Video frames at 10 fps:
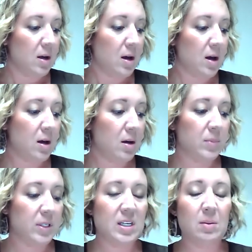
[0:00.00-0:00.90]

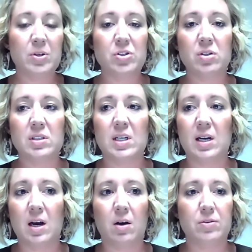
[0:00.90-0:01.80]
Temperatures and
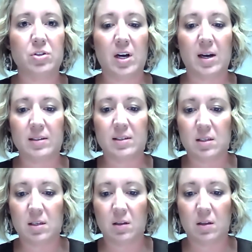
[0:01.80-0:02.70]
health
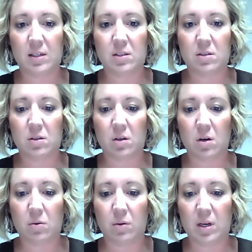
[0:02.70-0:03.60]
checks. Let's
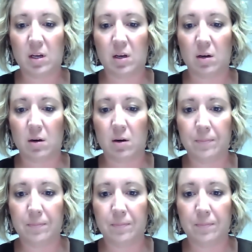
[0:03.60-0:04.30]
go here.